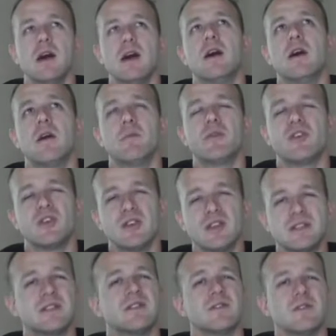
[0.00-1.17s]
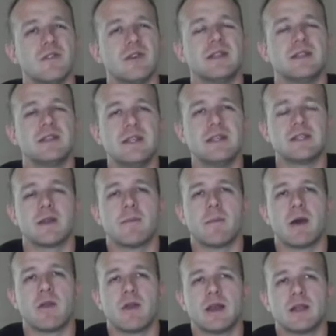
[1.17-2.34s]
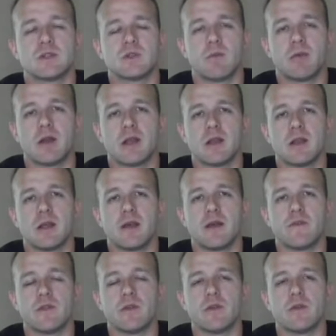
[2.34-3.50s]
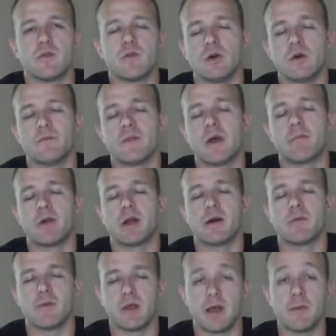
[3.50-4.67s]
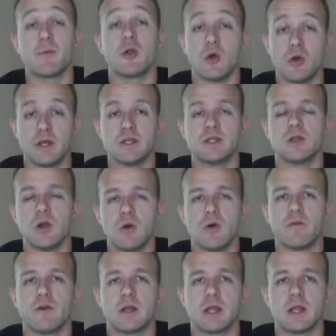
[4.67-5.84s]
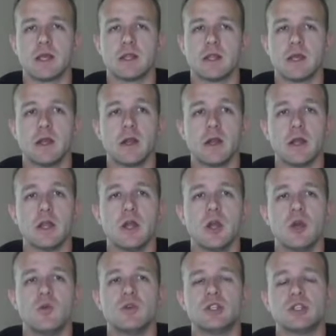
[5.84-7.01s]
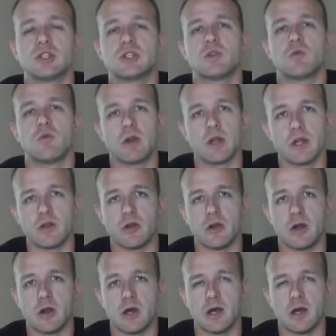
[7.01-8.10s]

But there is still a decent amount of that, so I'm probably going to have to, well, not probably, I'm going to go over it again later with just the regular,